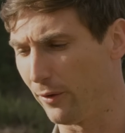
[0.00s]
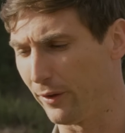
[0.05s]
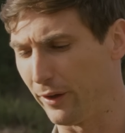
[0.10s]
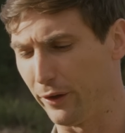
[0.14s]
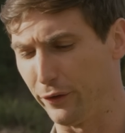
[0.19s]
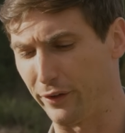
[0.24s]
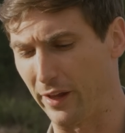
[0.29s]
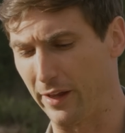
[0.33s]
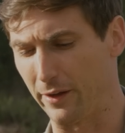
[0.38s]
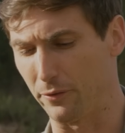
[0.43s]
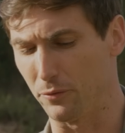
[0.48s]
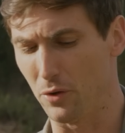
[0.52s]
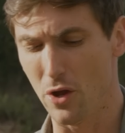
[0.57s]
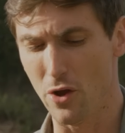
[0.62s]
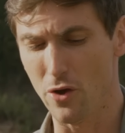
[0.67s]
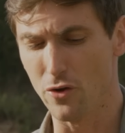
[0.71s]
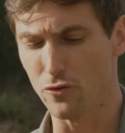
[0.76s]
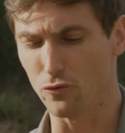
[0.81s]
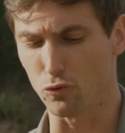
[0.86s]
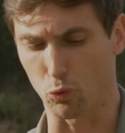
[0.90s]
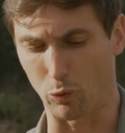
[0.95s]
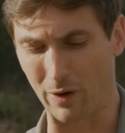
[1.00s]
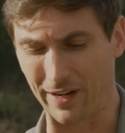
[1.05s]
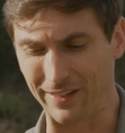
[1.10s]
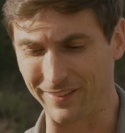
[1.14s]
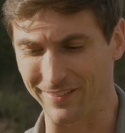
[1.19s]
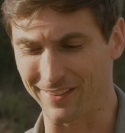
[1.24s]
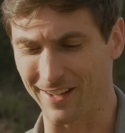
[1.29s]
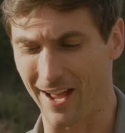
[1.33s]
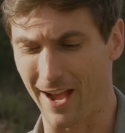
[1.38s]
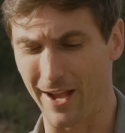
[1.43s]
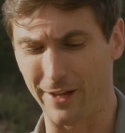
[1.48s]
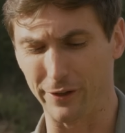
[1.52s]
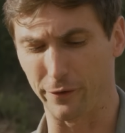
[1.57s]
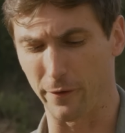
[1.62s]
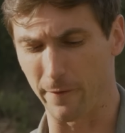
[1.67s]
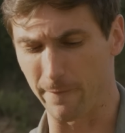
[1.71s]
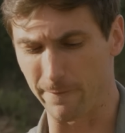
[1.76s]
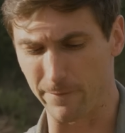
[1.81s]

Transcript: is a great size,